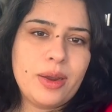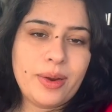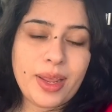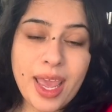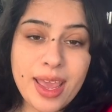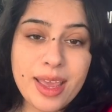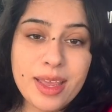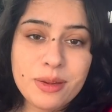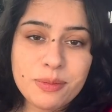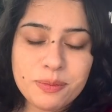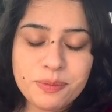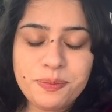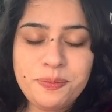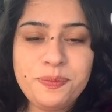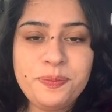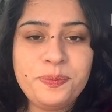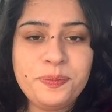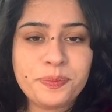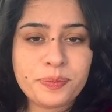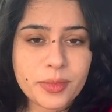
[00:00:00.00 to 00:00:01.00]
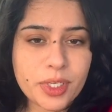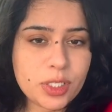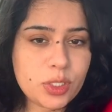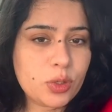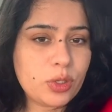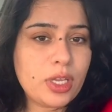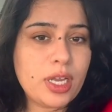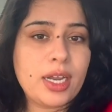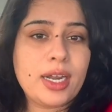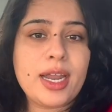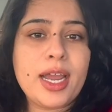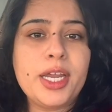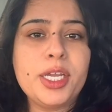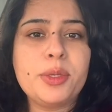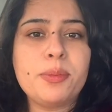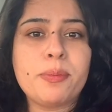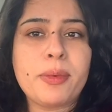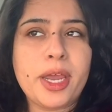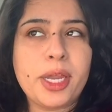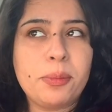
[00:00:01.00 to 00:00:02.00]
Okay, so the client
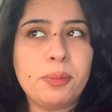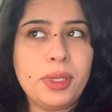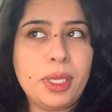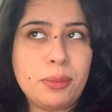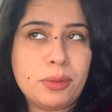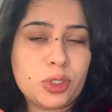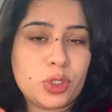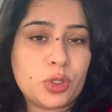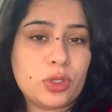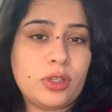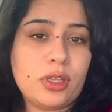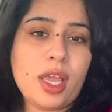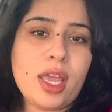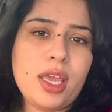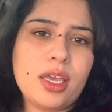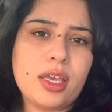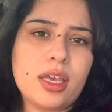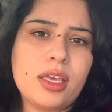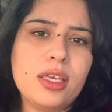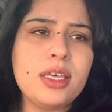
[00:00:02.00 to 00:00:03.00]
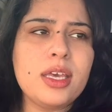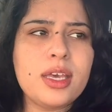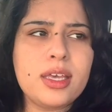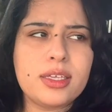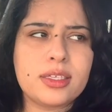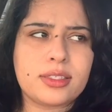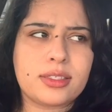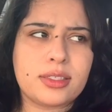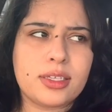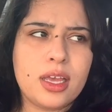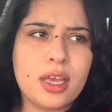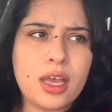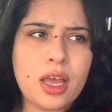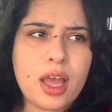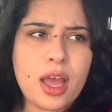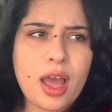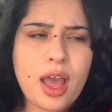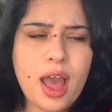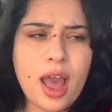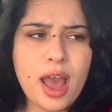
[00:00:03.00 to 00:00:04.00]
might be able to think, yes,
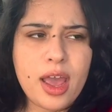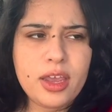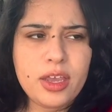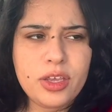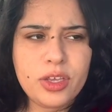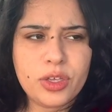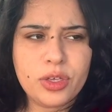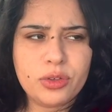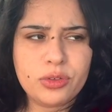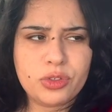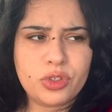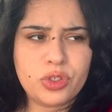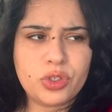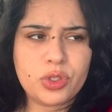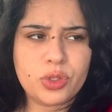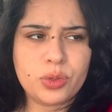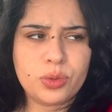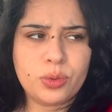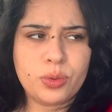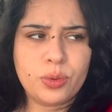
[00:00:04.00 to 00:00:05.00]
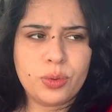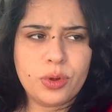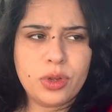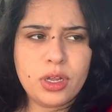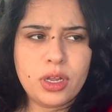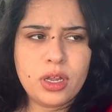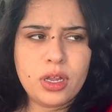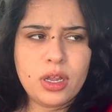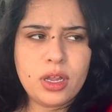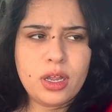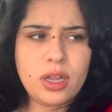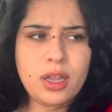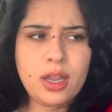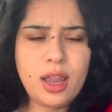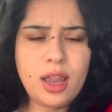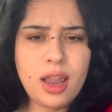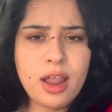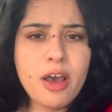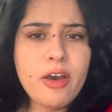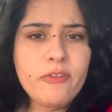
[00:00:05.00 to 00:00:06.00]
I used to
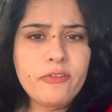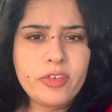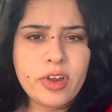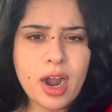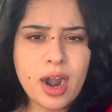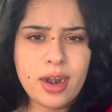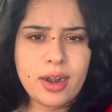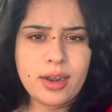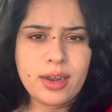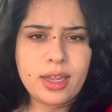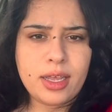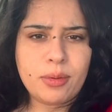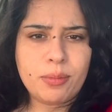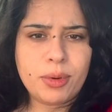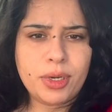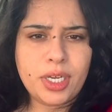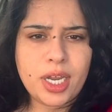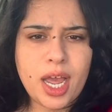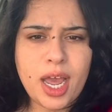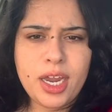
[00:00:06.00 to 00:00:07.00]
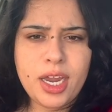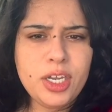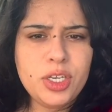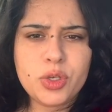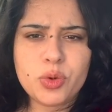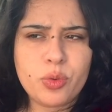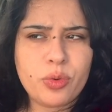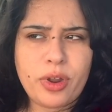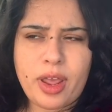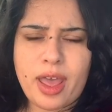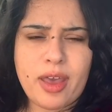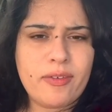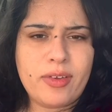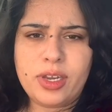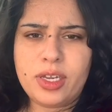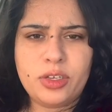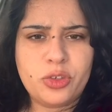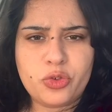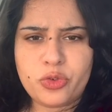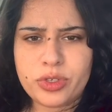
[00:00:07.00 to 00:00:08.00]
love gardening, but I don't have
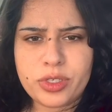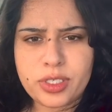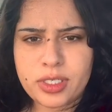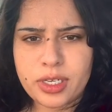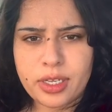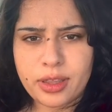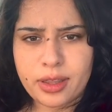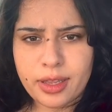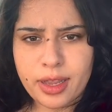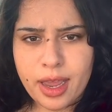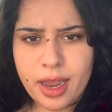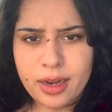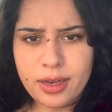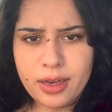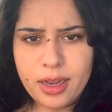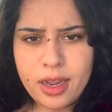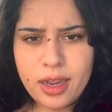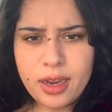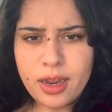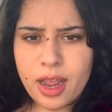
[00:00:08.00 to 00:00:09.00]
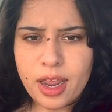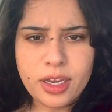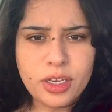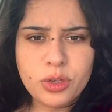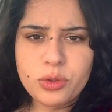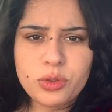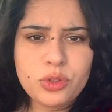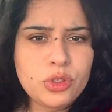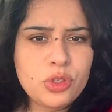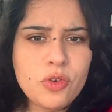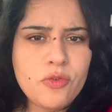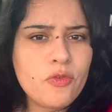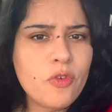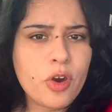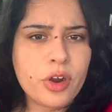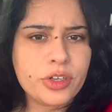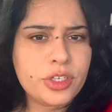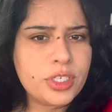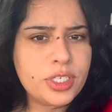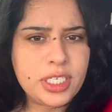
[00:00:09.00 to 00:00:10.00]
any interest in that. I used to
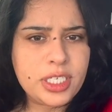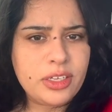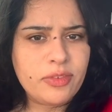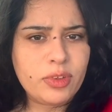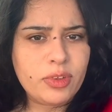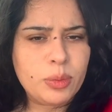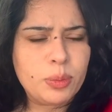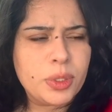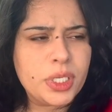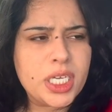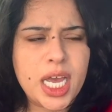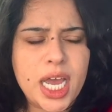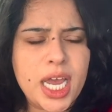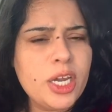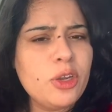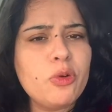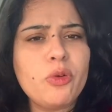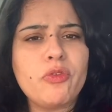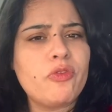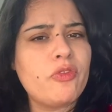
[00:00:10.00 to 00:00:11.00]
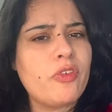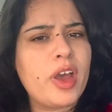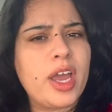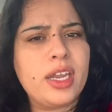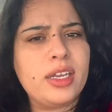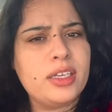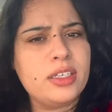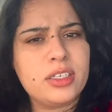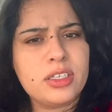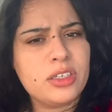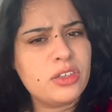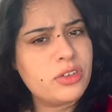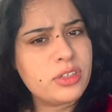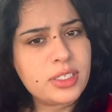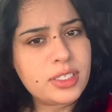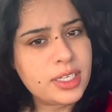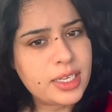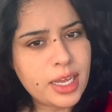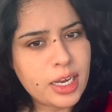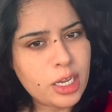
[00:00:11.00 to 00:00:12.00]
watch TV, but I don't find it
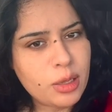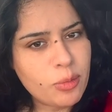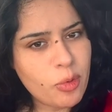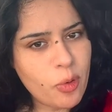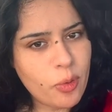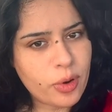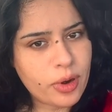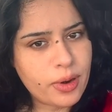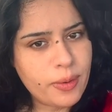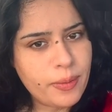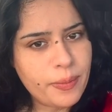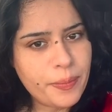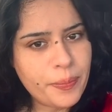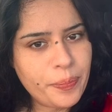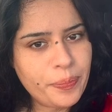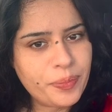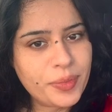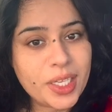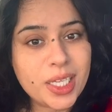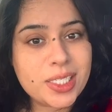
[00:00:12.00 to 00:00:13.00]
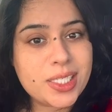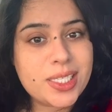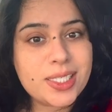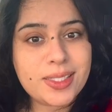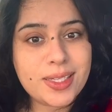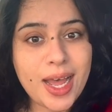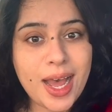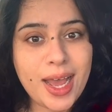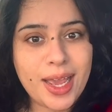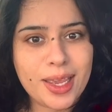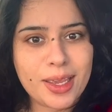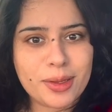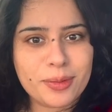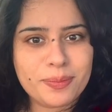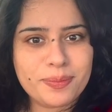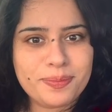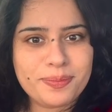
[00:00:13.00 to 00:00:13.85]
interesting anymore. This is I.